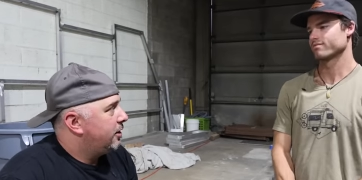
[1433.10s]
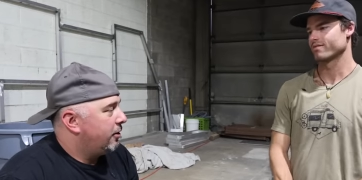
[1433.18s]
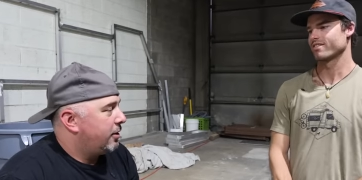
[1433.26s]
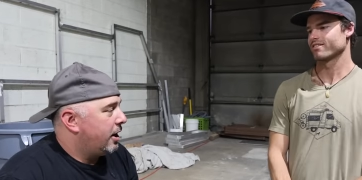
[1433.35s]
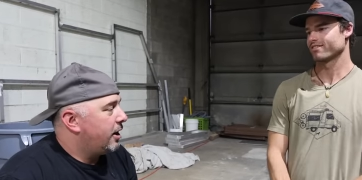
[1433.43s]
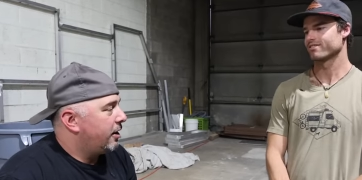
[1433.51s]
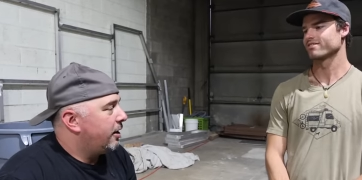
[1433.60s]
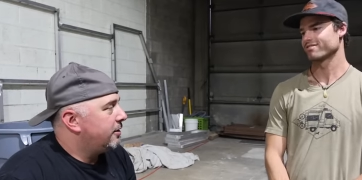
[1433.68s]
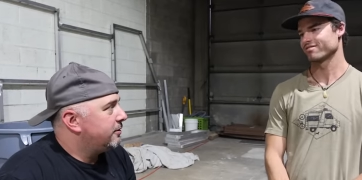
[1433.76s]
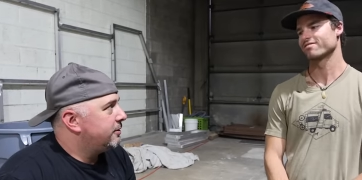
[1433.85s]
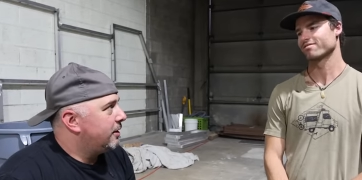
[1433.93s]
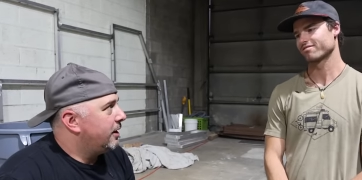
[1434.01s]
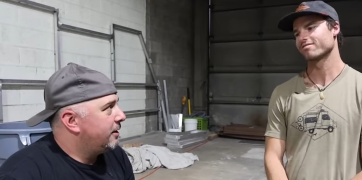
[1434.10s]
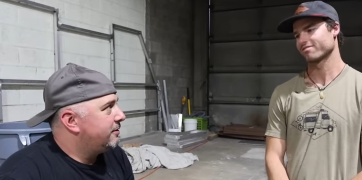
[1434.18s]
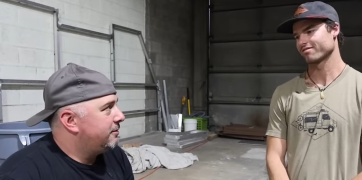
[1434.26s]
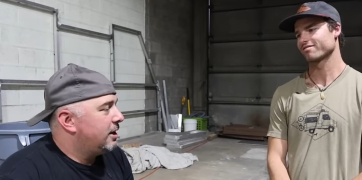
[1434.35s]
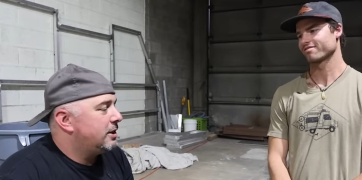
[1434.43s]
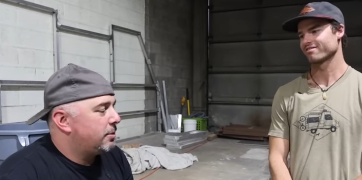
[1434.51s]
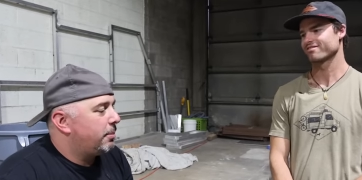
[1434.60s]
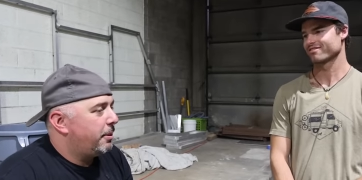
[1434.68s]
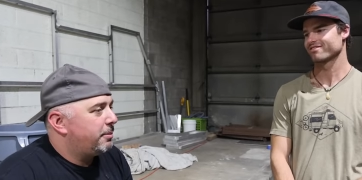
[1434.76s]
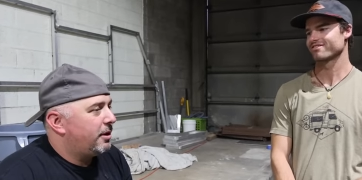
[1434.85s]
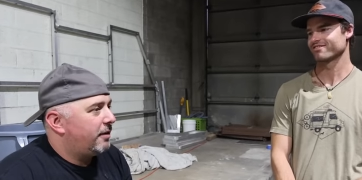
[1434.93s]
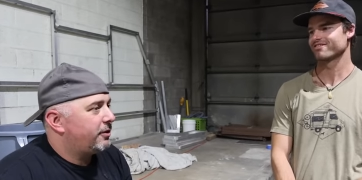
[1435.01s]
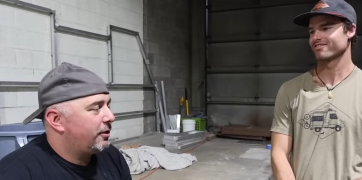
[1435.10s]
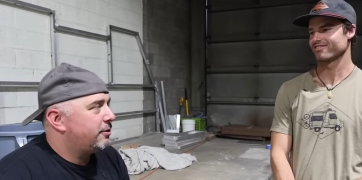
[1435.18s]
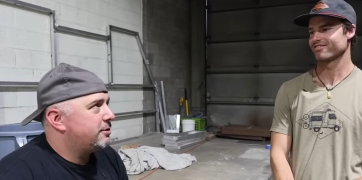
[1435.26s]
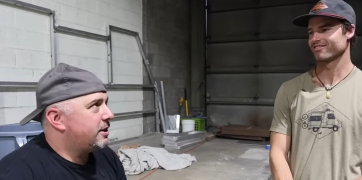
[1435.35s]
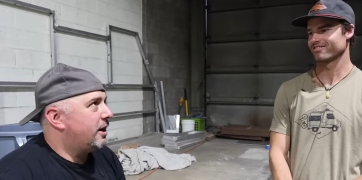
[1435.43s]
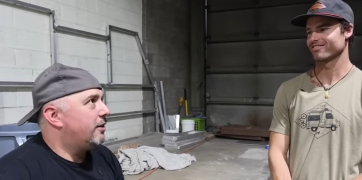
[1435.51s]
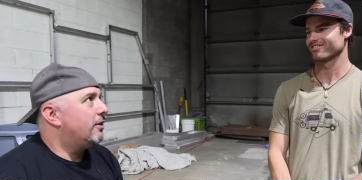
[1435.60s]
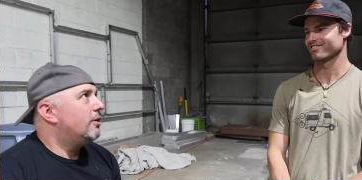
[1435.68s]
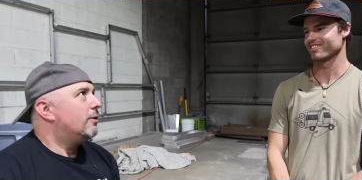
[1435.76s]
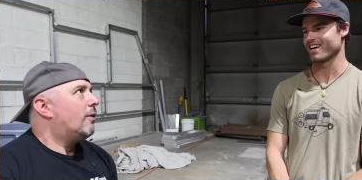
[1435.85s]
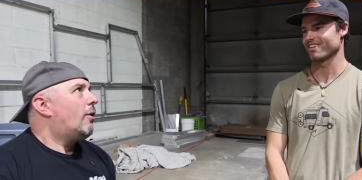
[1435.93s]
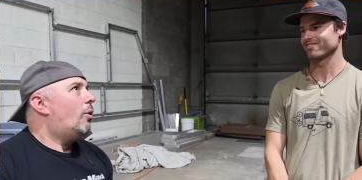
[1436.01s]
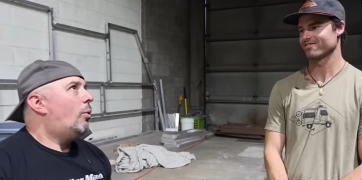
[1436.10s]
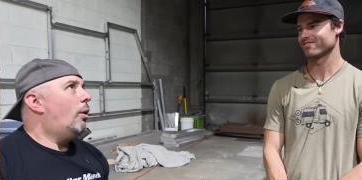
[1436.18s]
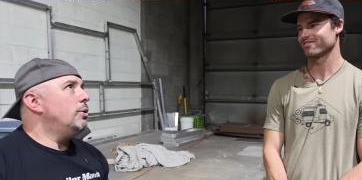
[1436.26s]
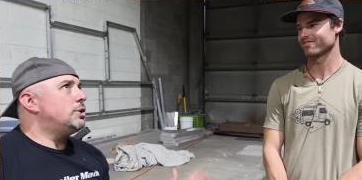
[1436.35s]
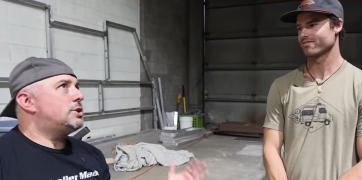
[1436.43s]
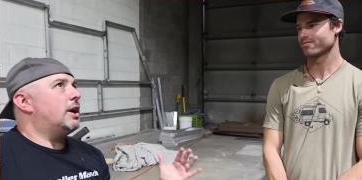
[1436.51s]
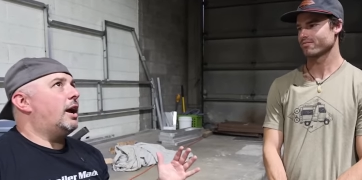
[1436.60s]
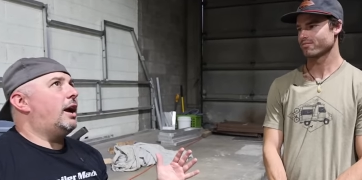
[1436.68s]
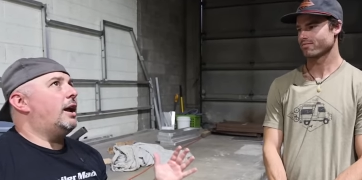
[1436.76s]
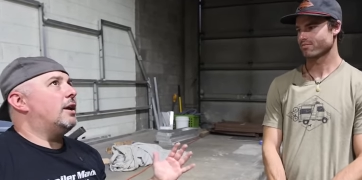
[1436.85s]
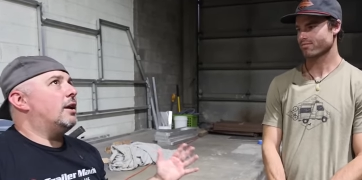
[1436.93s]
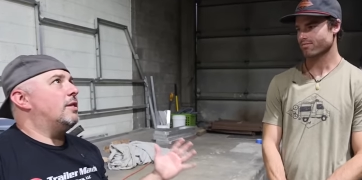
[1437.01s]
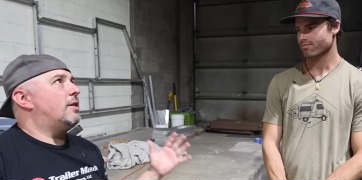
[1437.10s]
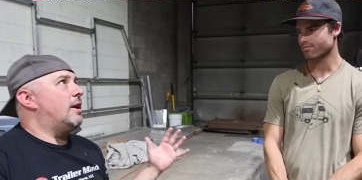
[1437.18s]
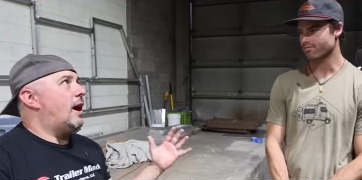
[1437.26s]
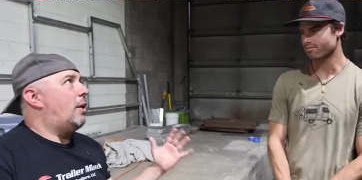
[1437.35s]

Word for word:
Speaker 1: You're getting it, like, that's what people have to understand. Yeah. What would you say the